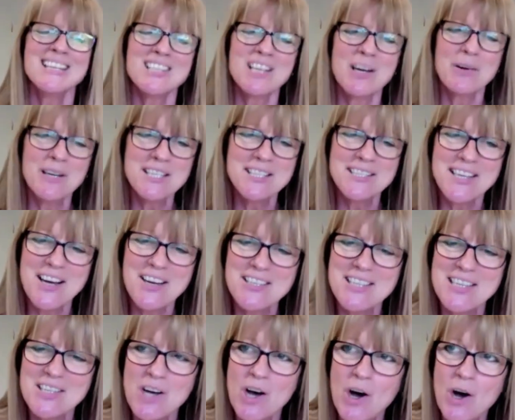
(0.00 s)
So, I
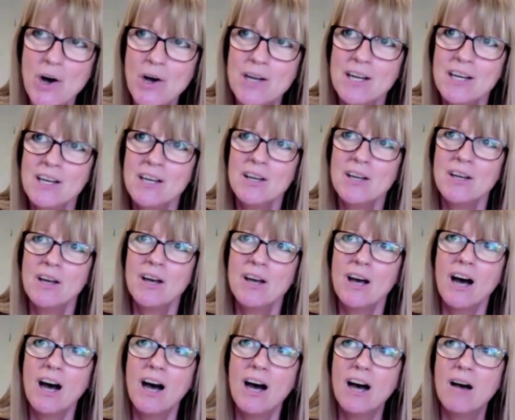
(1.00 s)
started on
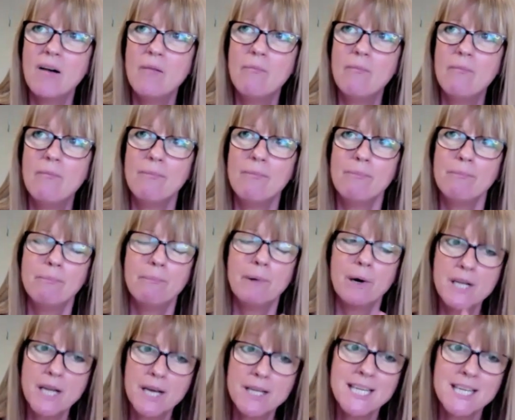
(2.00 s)
um,
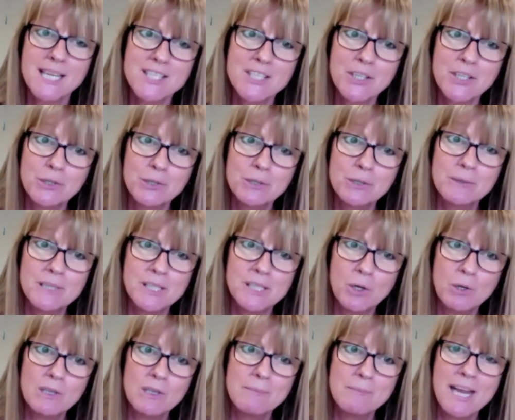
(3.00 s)
body identical. We
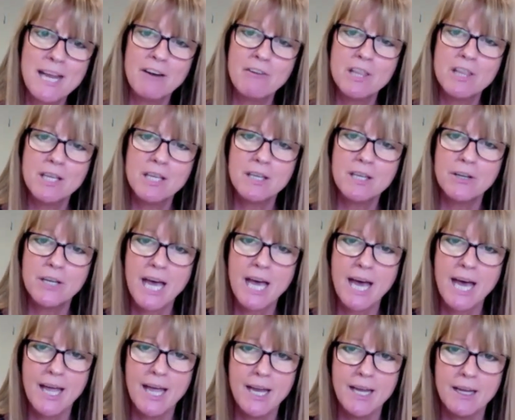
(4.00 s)
call them here in the
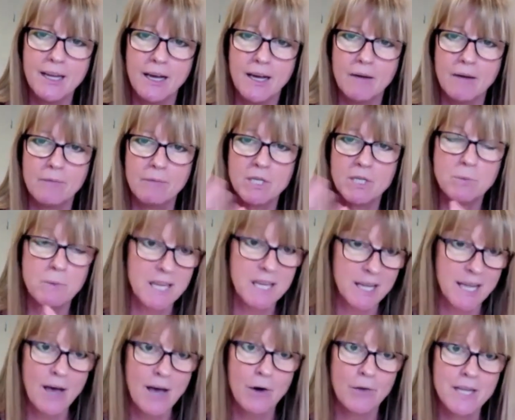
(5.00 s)
UK, um, which we
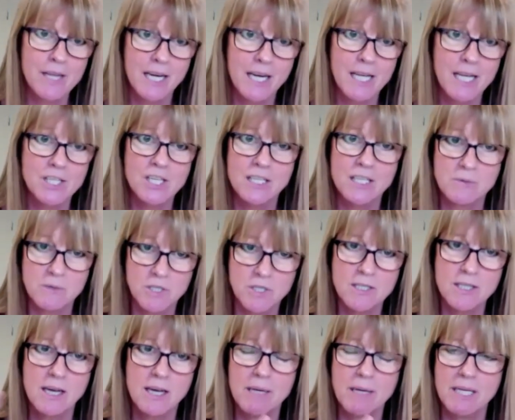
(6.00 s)
can get on the NHS, which
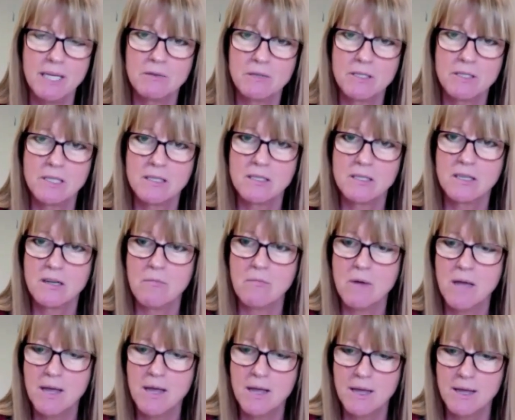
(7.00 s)
is our medical
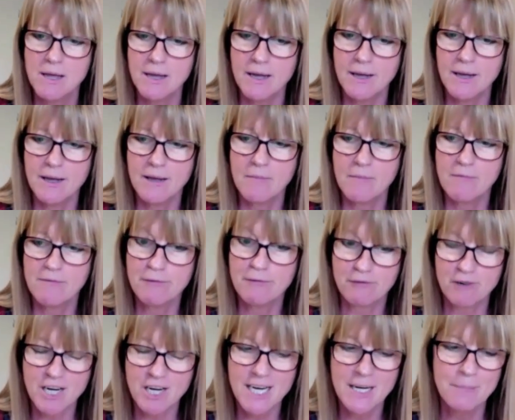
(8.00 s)
system, um, for
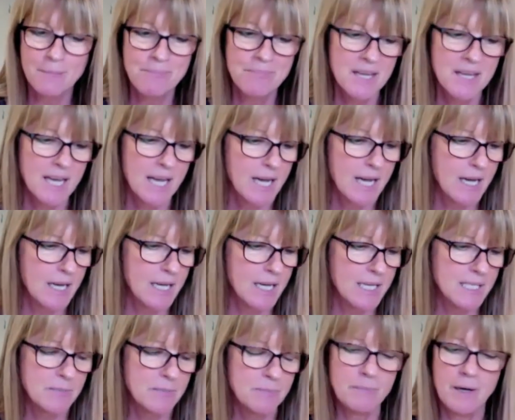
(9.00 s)
free. Uh,
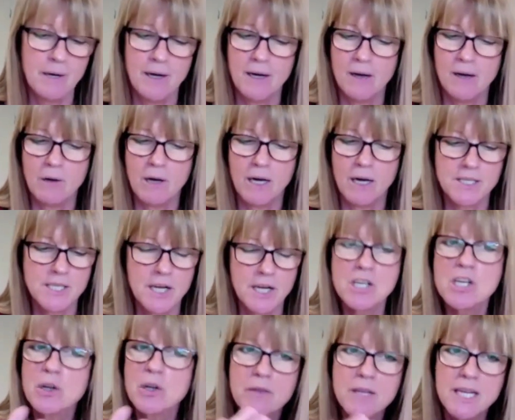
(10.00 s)
it's uh, I
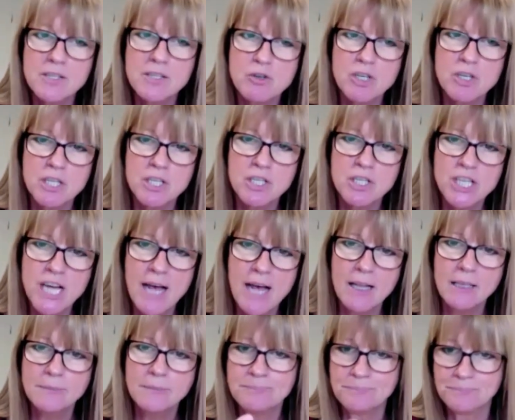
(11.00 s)
started on the estrogen
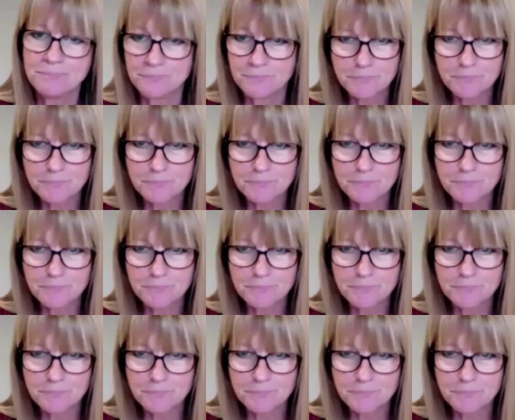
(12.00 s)
gel